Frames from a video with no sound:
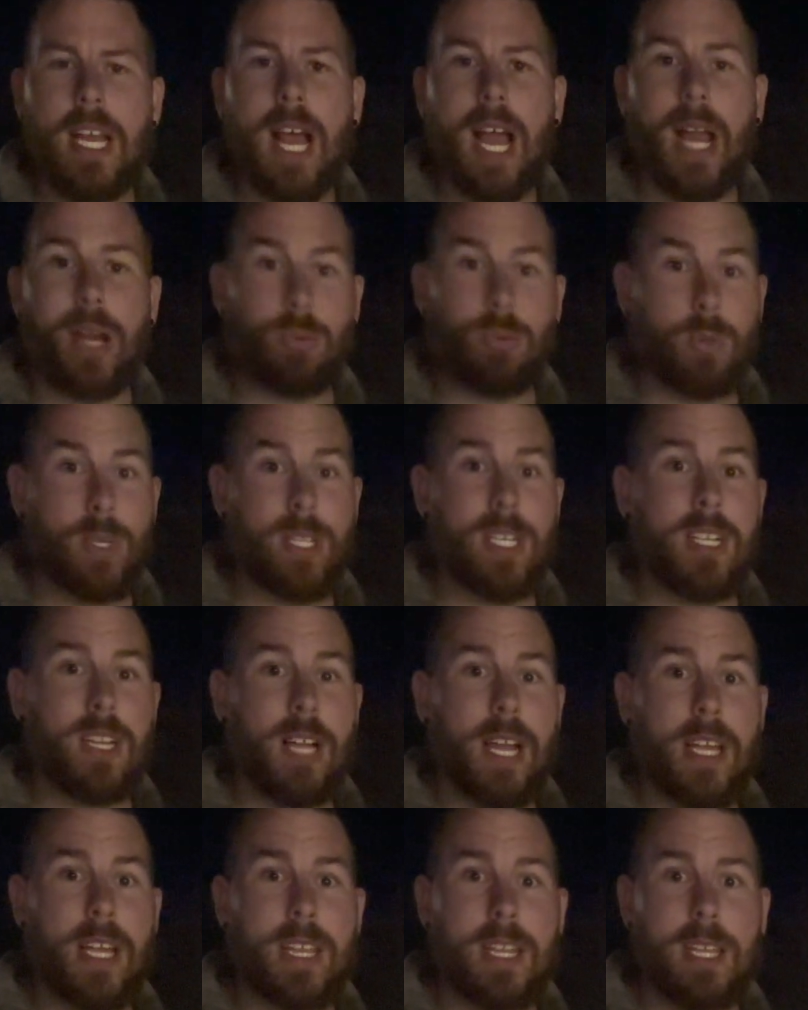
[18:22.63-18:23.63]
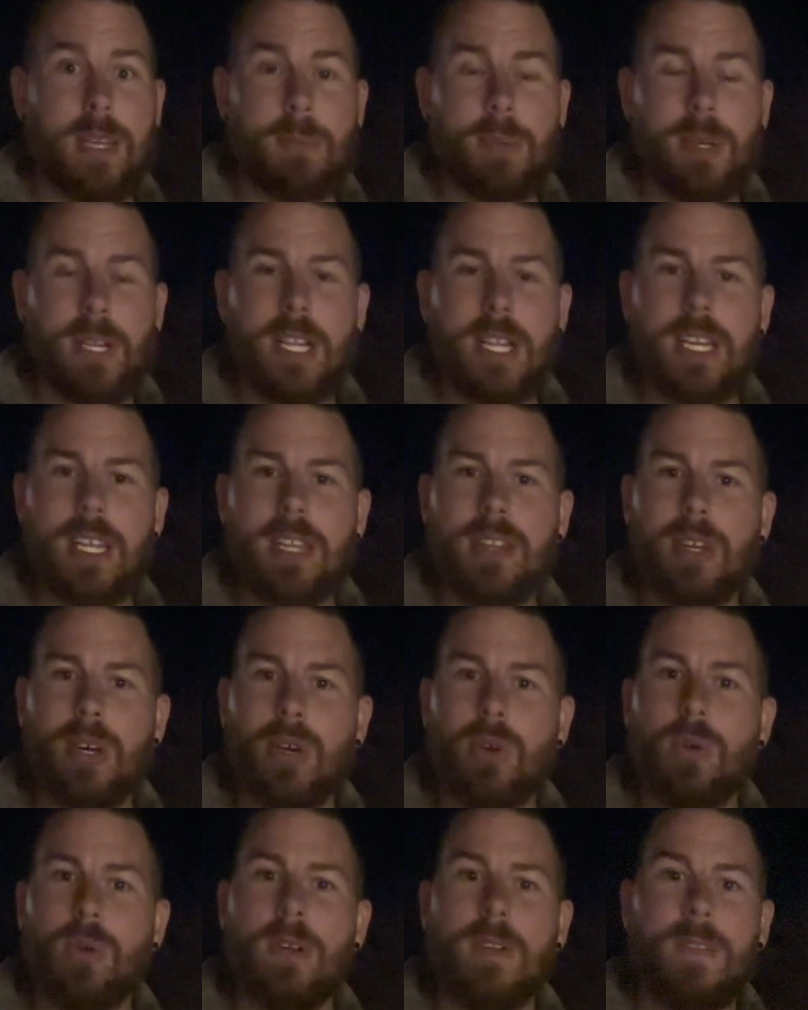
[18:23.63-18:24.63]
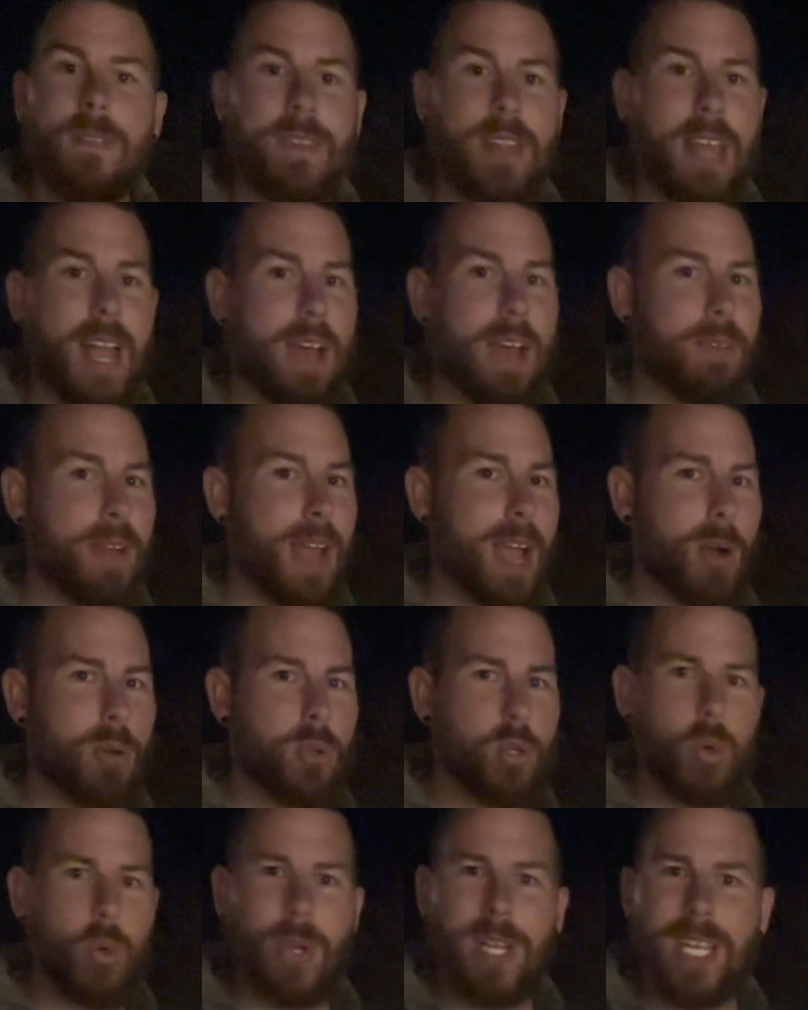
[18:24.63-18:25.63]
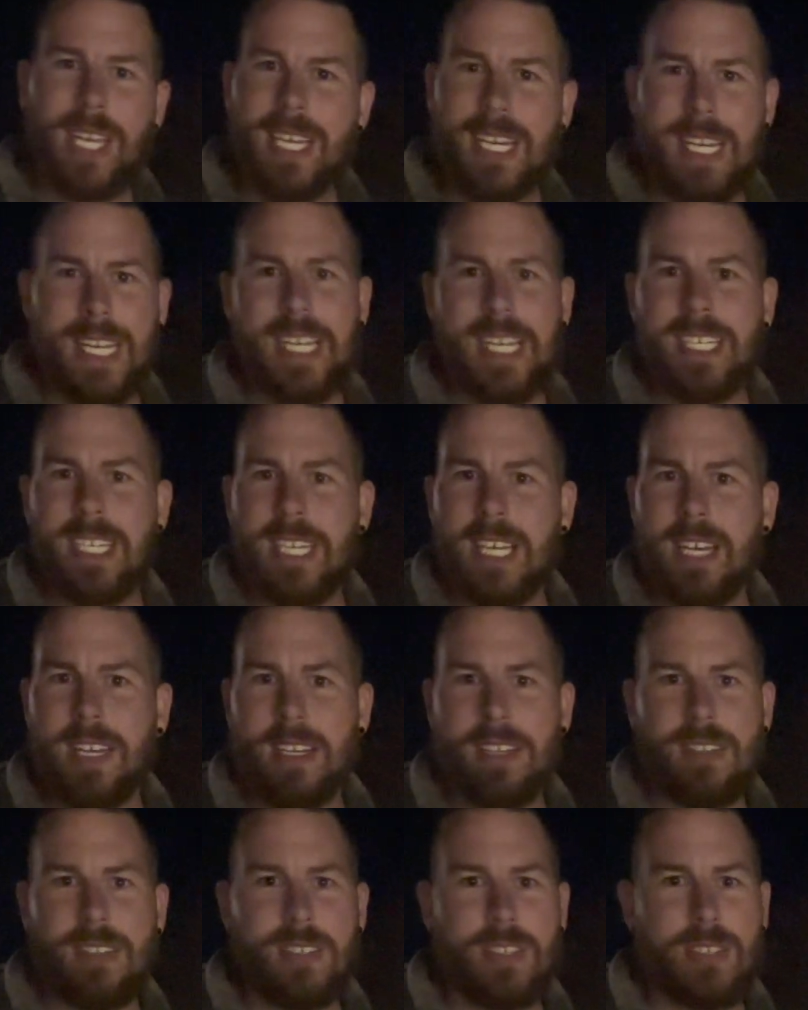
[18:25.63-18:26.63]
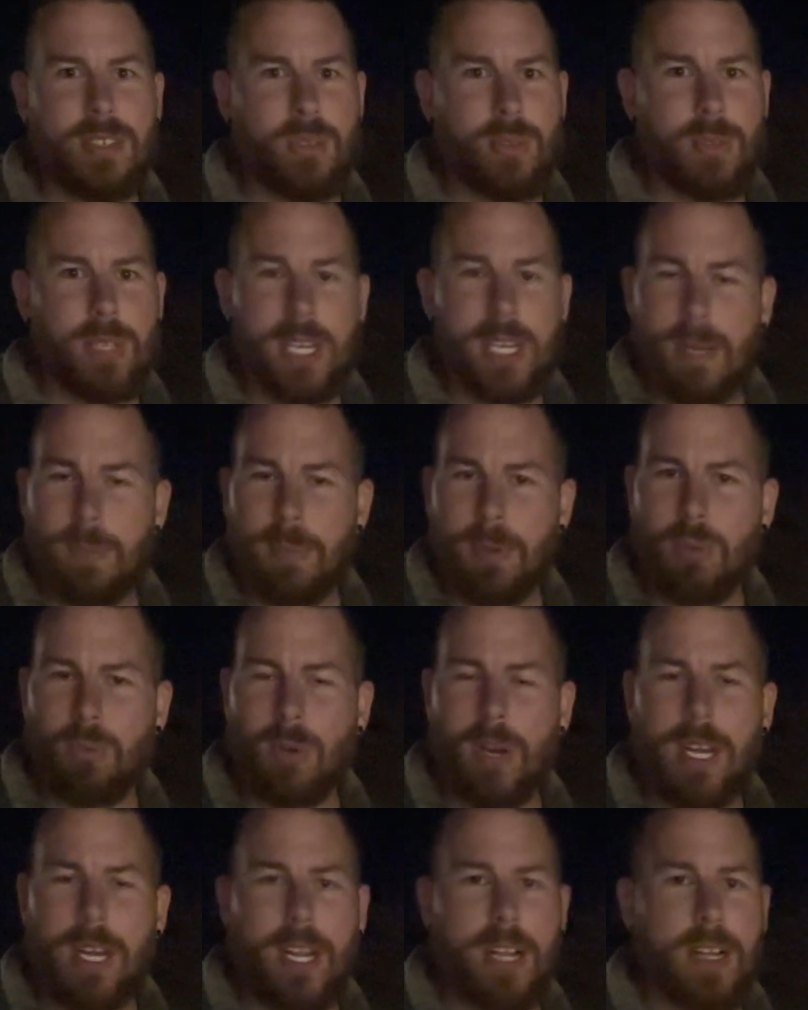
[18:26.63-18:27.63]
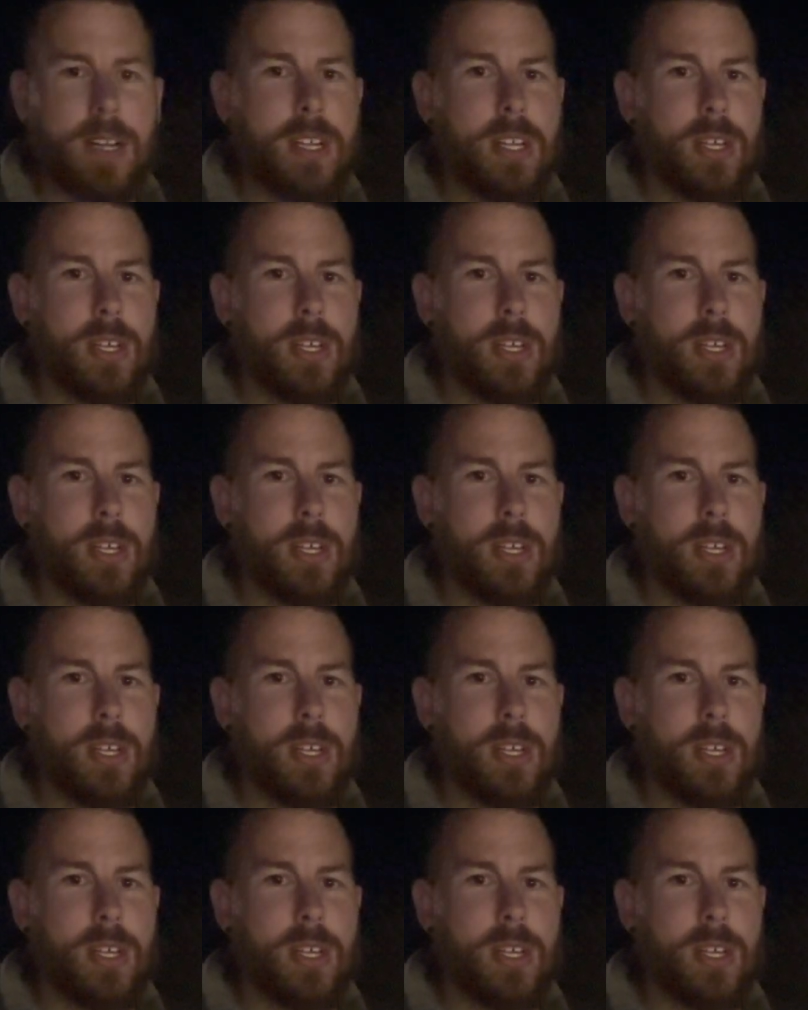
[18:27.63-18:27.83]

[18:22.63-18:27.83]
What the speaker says: I really like the ability, though, of how quick and easy it is to get up and running.